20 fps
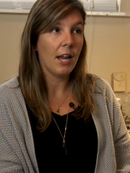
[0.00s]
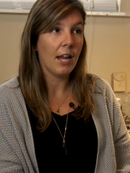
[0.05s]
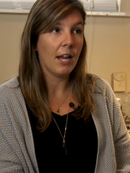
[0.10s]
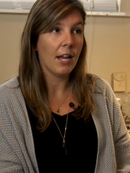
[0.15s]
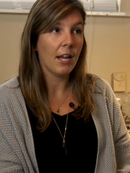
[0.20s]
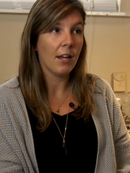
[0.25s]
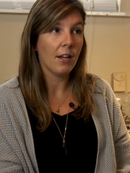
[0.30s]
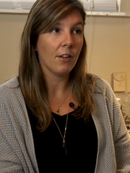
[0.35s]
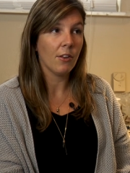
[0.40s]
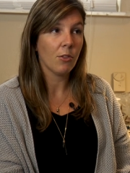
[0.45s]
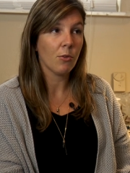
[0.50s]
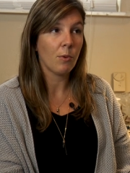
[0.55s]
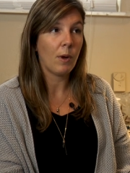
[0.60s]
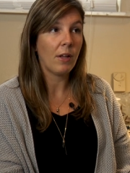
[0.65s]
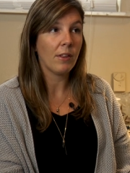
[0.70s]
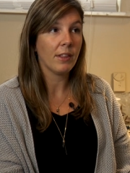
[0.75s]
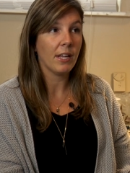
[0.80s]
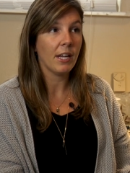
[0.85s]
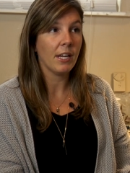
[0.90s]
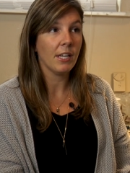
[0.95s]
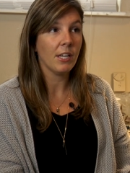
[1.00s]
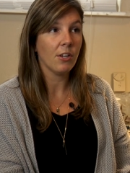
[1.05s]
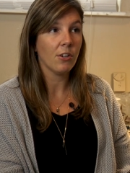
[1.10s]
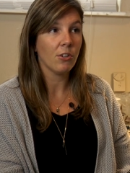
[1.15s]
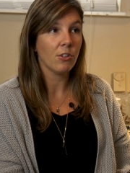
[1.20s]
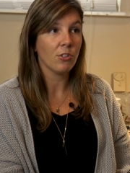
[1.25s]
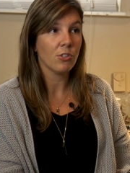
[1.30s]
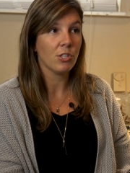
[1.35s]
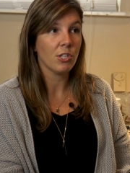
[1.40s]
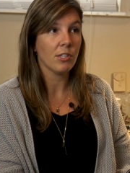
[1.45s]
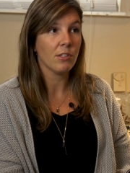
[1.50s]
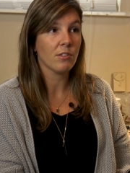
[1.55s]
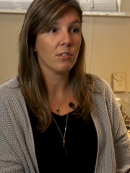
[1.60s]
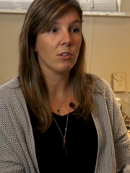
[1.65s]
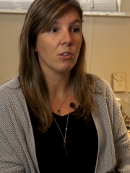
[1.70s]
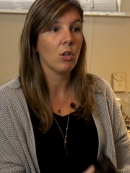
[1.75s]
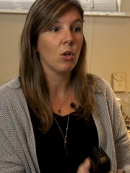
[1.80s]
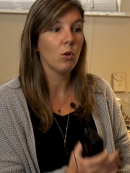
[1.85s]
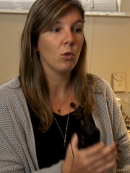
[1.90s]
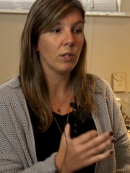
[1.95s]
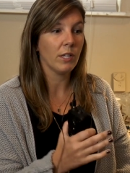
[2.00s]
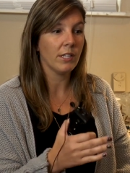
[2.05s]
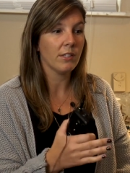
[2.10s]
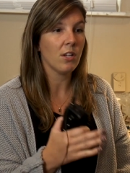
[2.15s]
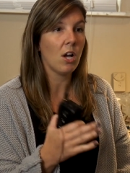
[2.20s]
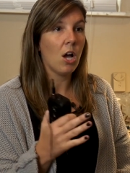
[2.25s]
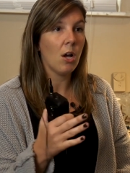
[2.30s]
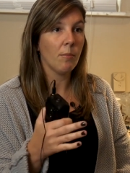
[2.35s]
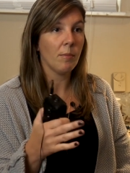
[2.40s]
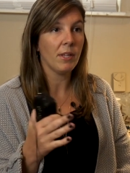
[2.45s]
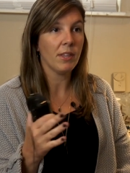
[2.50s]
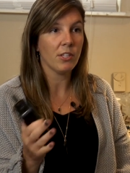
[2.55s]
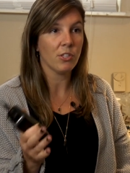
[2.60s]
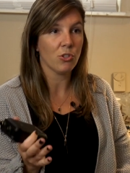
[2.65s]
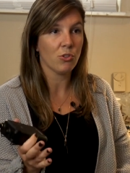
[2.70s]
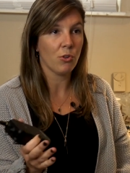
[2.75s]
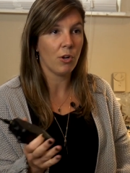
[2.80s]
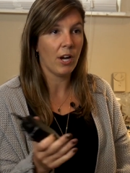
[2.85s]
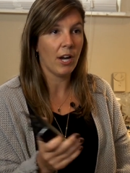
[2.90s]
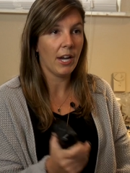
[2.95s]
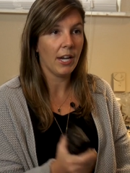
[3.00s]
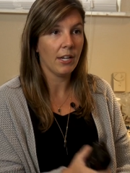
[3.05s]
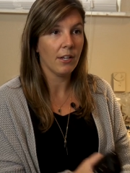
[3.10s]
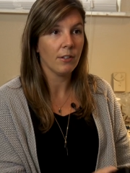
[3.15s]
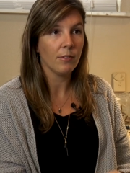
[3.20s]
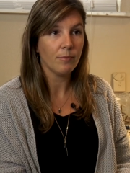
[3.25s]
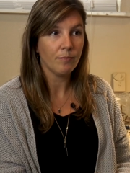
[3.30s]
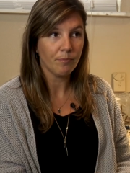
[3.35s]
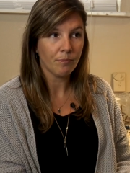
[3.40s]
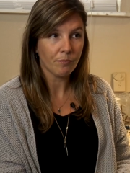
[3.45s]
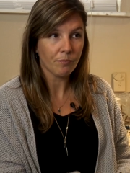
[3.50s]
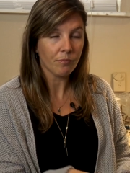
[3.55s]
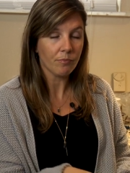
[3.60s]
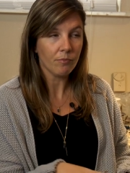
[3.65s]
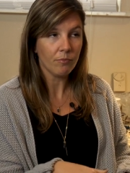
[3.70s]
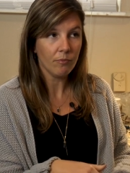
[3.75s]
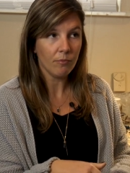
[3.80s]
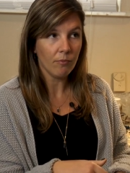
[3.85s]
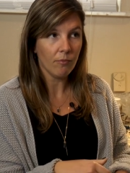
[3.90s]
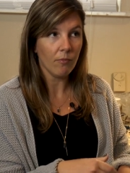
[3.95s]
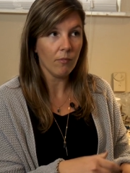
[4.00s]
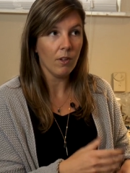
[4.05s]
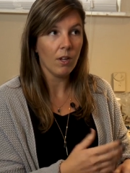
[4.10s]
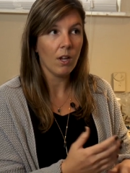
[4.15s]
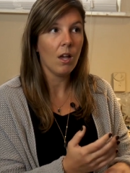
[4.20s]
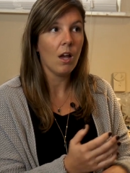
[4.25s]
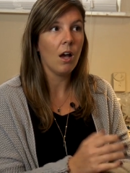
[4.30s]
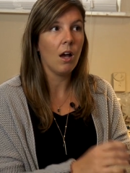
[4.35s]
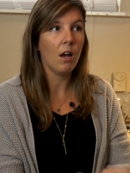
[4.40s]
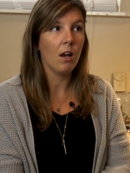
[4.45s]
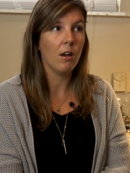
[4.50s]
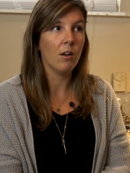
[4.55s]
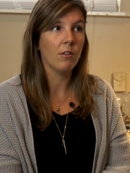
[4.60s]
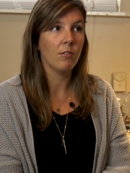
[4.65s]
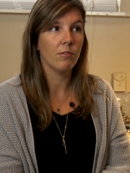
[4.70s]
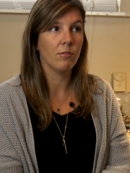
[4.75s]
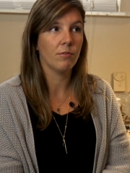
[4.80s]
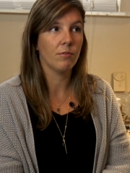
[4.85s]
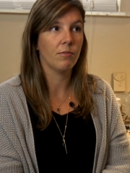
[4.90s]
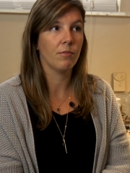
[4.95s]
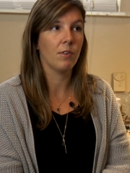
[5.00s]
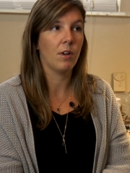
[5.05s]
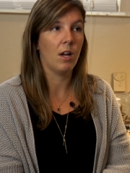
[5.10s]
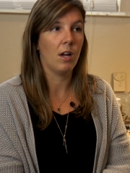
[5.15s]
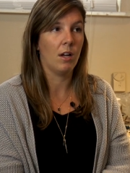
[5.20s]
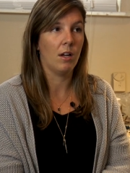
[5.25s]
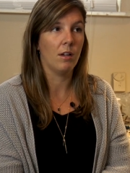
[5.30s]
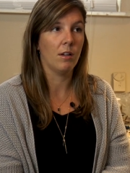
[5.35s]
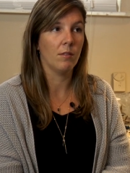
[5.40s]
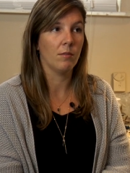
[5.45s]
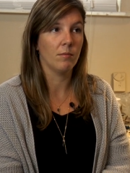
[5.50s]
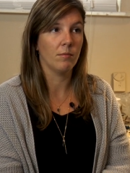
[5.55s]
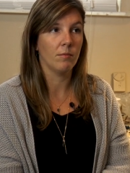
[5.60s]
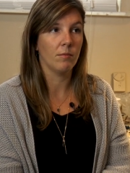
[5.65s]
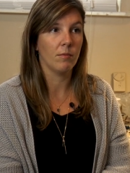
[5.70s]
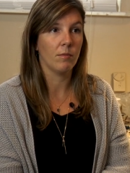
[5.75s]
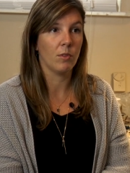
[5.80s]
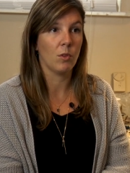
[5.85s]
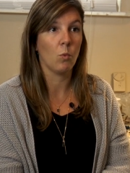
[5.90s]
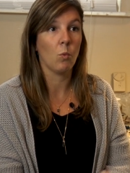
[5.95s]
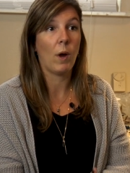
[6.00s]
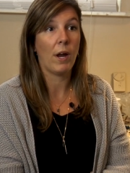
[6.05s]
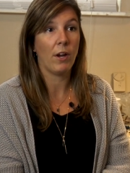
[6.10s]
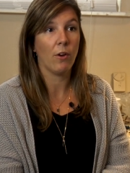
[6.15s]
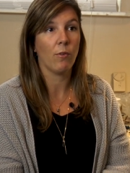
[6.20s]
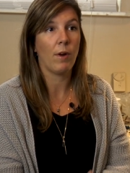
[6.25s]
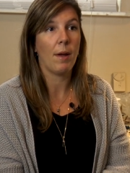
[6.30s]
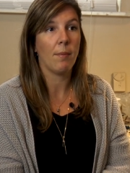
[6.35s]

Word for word: and throughout that year, she slowly taught me the trade of um, the wire